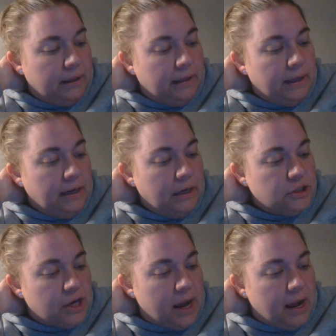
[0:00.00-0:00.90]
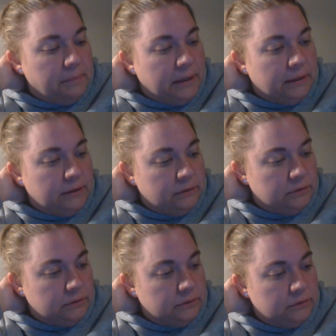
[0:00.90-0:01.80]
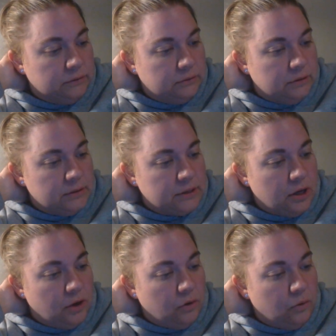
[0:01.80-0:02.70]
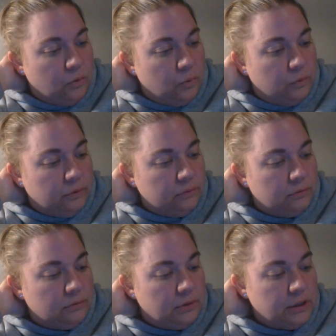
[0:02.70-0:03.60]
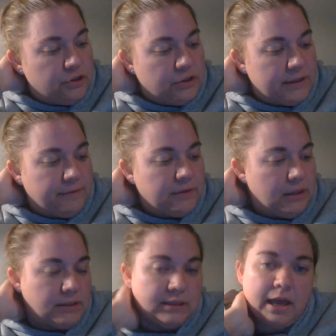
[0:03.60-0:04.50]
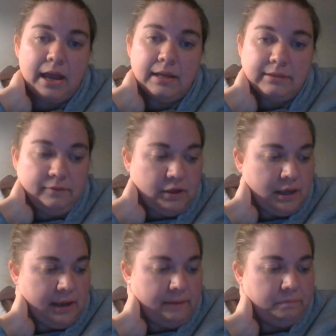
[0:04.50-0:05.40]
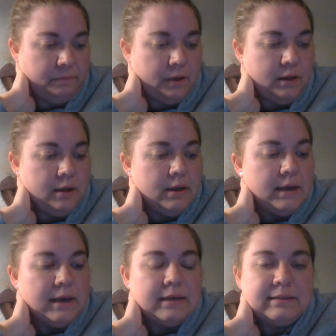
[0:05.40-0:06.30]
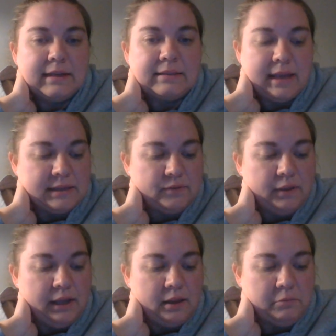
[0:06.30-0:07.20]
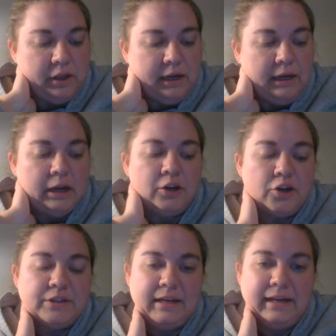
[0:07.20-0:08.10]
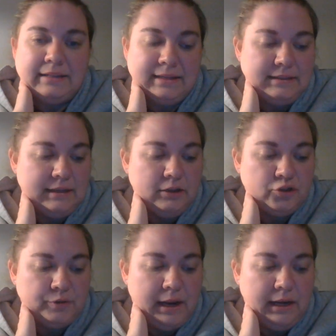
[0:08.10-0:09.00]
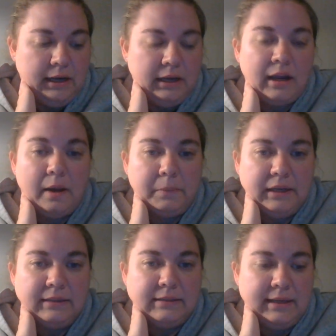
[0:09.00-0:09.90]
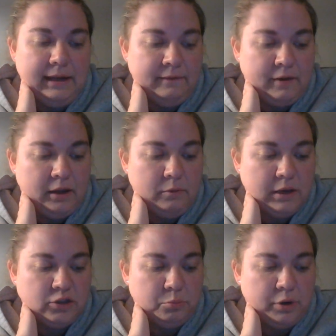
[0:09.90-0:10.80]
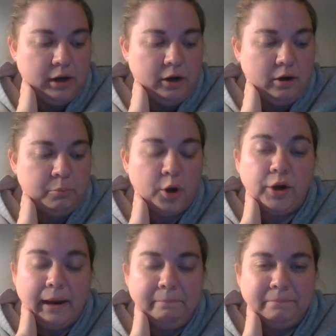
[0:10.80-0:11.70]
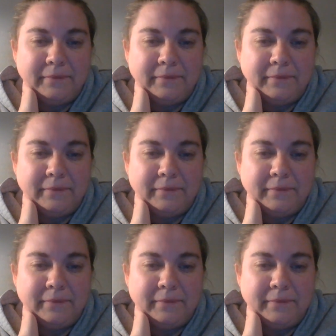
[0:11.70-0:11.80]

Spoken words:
Getting a job. So get yourself to the slides if you can. Successfully completing a nursing assistant training and competency evaluation program